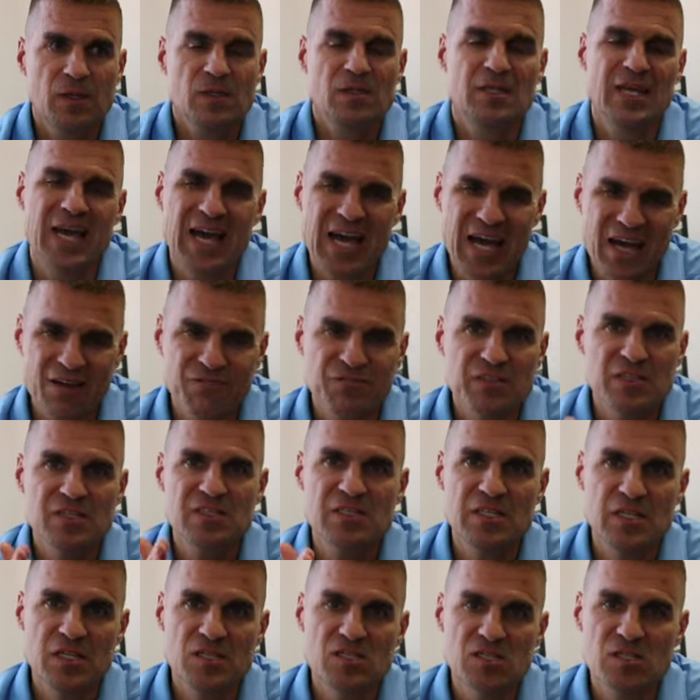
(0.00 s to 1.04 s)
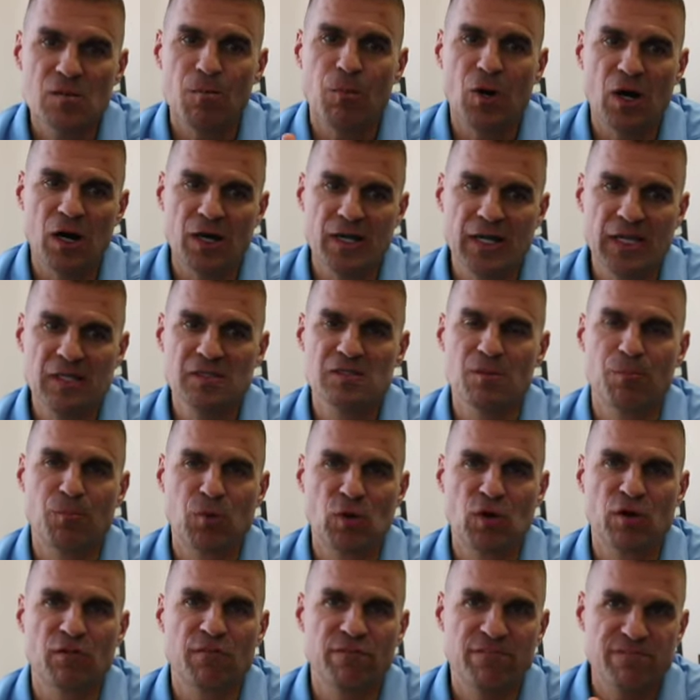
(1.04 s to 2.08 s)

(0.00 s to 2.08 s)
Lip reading: You have to teach the body to burn